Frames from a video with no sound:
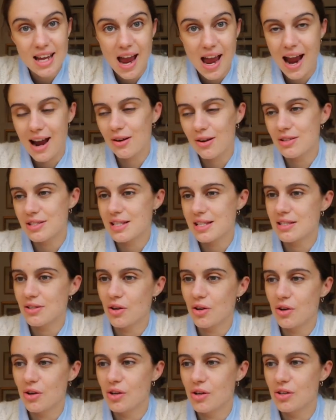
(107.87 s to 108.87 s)
Ours is
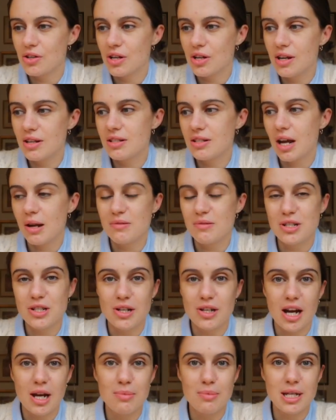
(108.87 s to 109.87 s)
on type 2
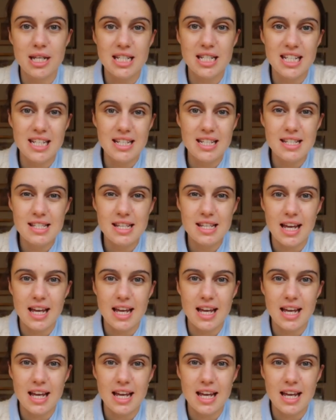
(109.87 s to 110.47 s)
diabetes